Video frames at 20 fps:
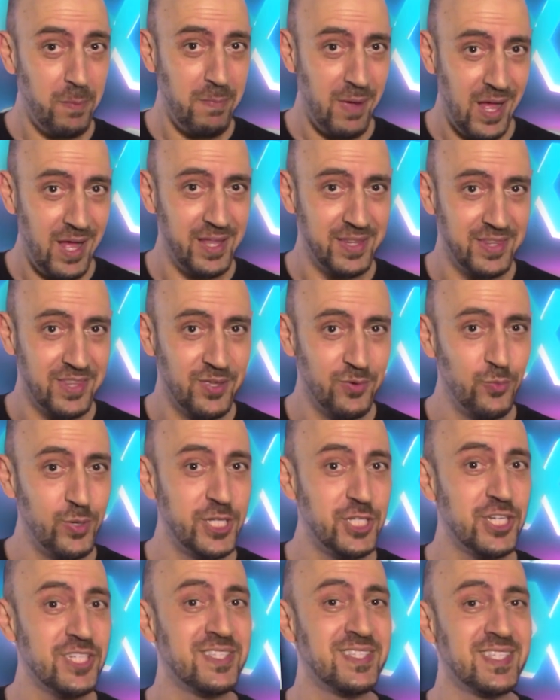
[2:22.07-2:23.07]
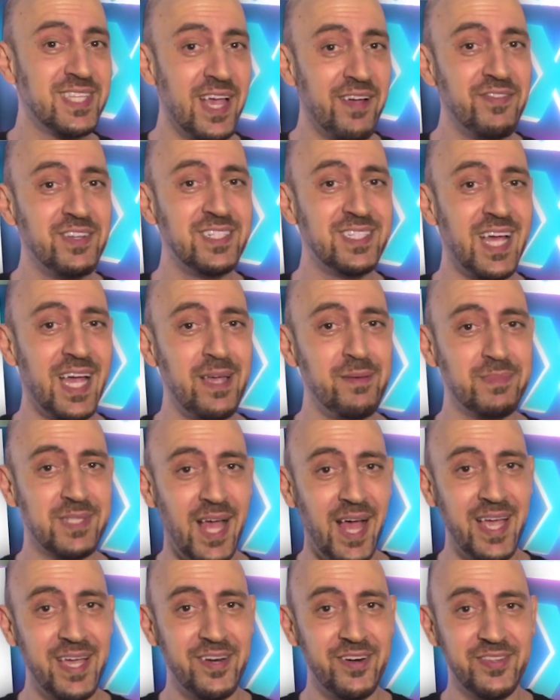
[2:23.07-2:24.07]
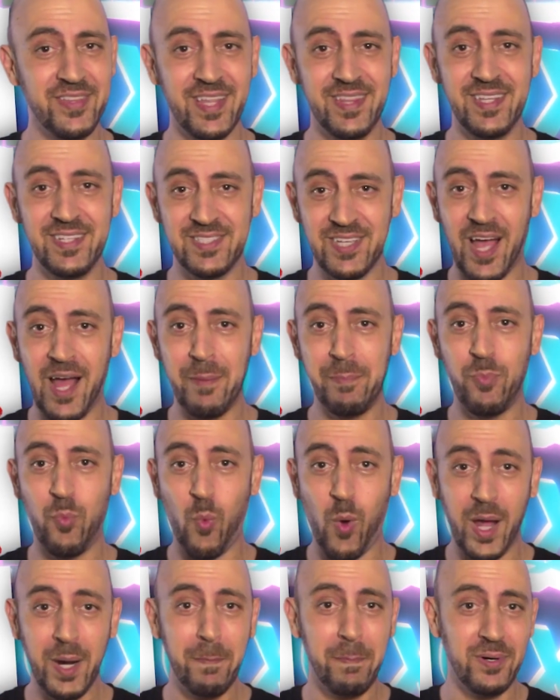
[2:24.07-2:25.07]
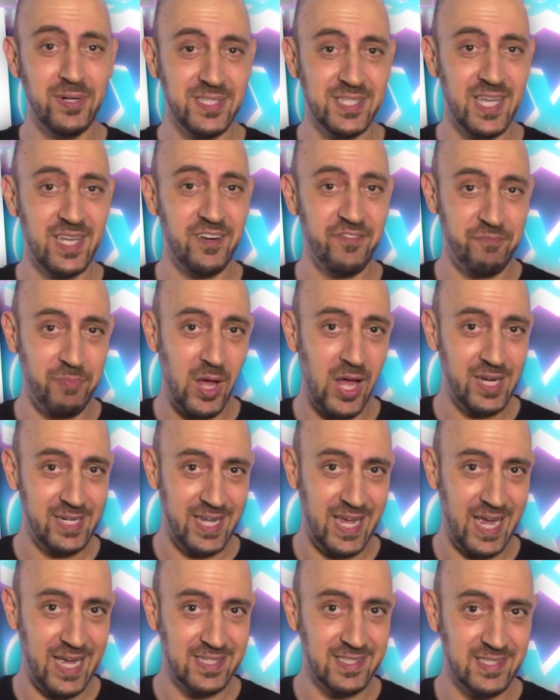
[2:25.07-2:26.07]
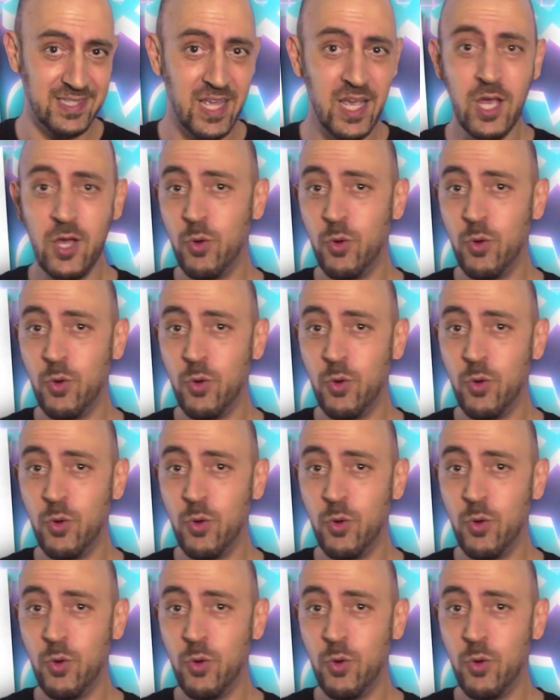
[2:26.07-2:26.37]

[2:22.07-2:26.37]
month, which is 7 times higher than the top 1% of podcasts,